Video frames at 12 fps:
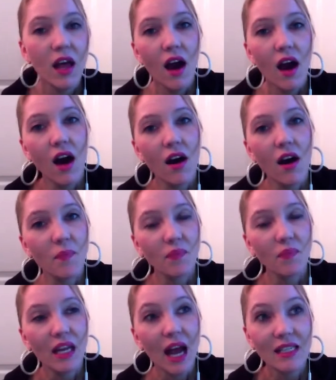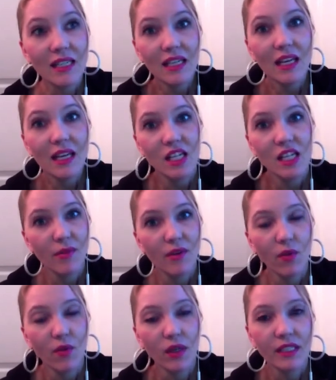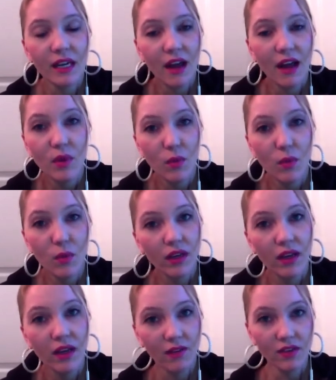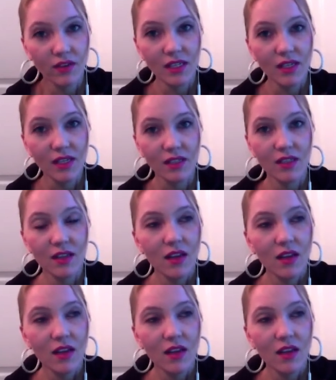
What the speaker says: And I did get a job at 14, and I've been working ever since.